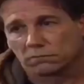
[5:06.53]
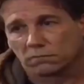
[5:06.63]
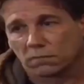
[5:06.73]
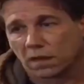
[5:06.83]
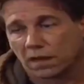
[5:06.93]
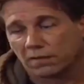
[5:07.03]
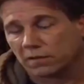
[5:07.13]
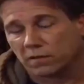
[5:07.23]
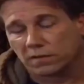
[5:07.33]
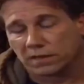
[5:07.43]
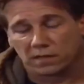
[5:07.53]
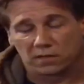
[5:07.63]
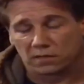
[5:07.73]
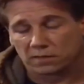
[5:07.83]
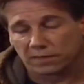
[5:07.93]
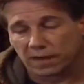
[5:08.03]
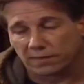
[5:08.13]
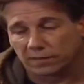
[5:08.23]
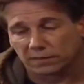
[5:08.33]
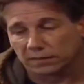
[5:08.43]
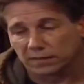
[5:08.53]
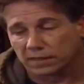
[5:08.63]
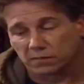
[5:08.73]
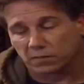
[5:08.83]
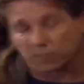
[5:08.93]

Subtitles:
is going to be done, because I do have to do,